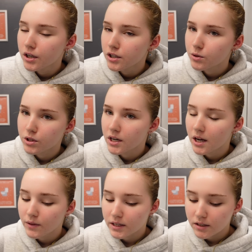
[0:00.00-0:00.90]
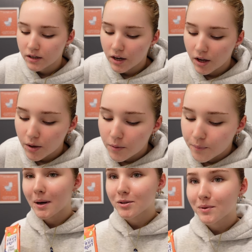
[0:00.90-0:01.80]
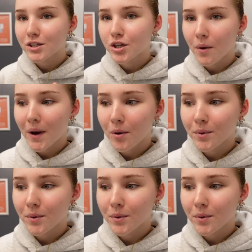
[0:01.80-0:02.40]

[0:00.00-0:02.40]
so I don't know how that's gonna go. I'm just about to go out.